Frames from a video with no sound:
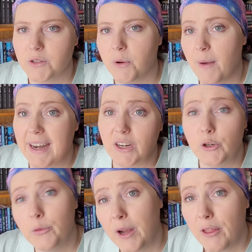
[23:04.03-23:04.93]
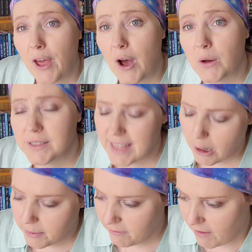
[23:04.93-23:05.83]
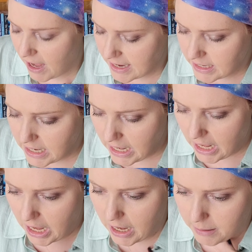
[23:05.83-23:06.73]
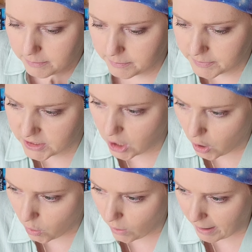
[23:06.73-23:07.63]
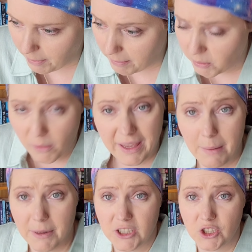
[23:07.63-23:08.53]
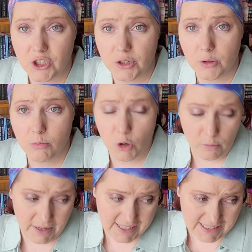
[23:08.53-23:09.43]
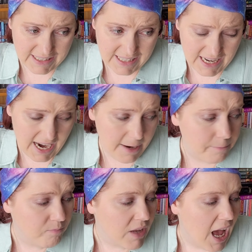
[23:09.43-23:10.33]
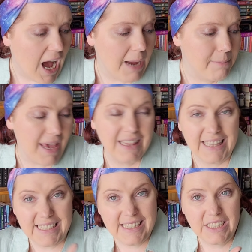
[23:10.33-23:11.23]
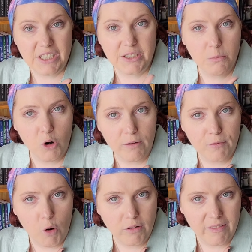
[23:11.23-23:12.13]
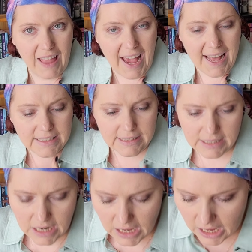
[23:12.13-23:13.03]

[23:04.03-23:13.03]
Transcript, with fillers: So we're ready to grill those. That'll be fun. Um, so I probably won't get much more reading done tonight. I may listen to some more Throne of Glass.